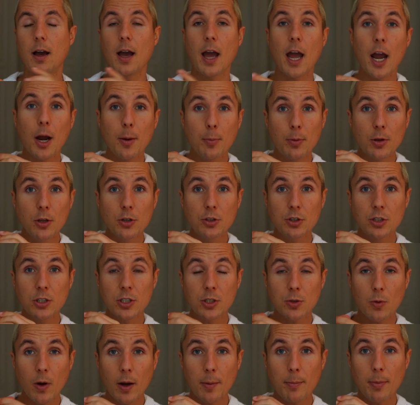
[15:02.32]
air pollution
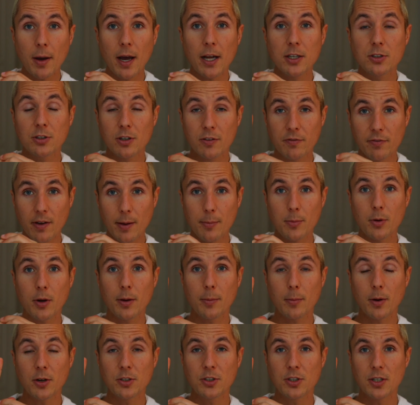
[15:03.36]
is quite bad during
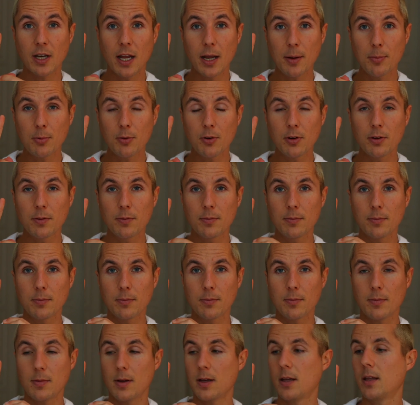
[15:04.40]
February, March, and April.
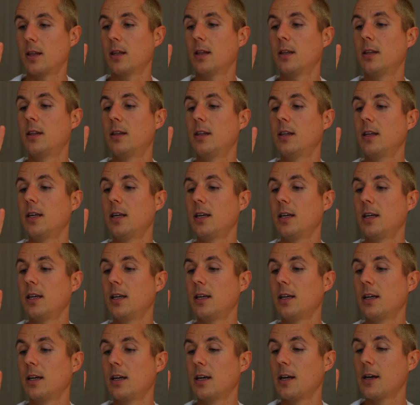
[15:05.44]

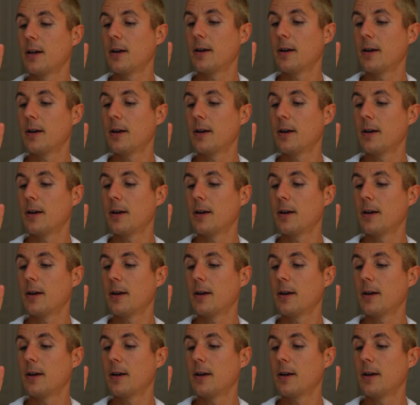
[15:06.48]
You